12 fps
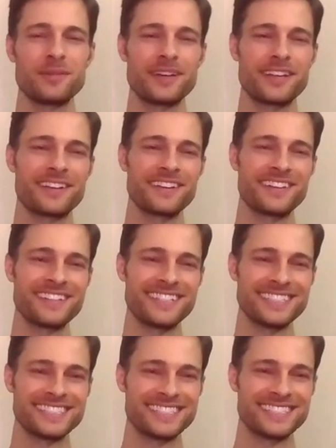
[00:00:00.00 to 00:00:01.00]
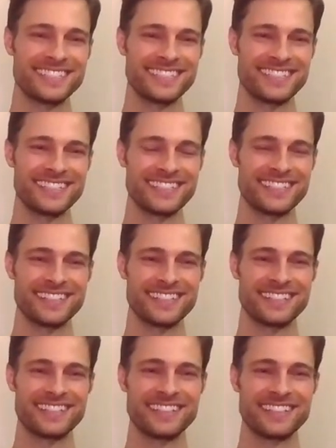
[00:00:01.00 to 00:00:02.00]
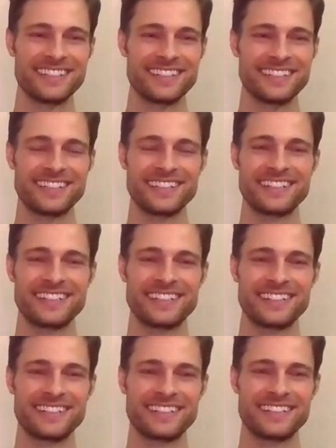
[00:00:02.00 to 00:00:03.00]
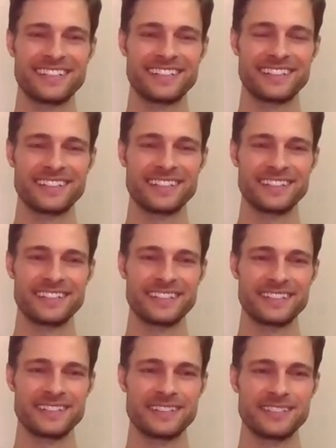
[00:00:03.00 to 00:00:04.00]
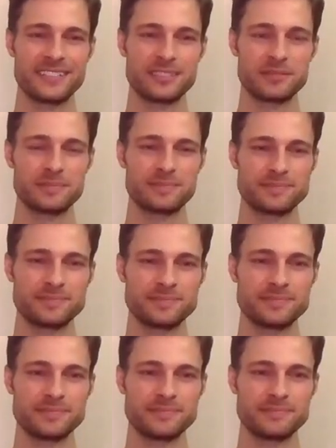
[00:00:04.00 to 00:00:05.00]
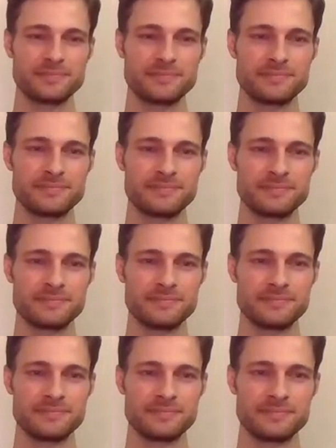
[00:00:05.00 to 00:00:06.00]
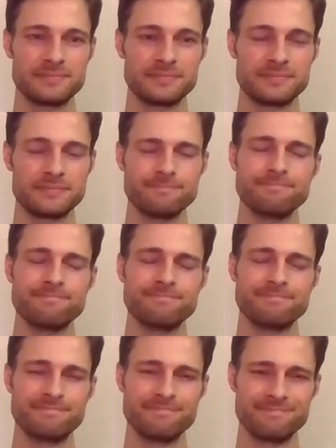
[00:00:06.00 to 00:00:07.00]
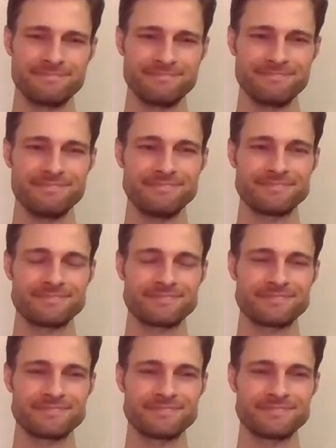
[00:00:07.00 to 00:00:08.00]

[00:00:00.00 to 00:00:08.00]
(not speaking)